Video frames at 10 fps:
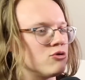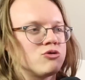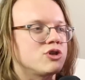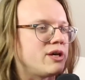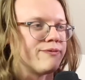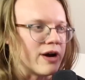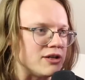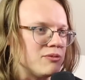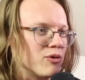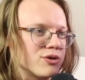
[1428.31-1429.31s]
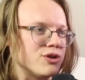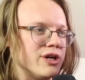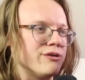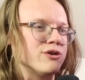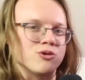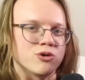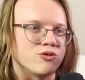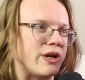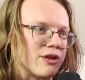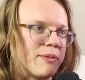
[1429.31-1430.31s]
you'll just keep finding more scenarios where
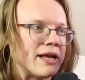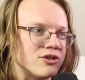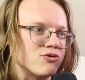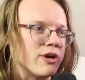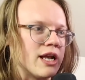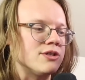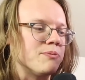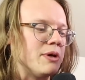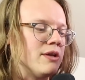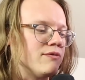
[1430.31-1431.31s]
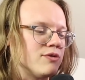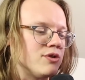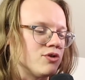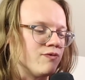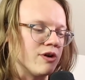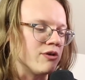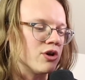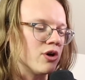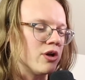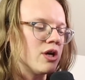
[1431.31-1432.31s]
Drannith Magistrate ends up being very good.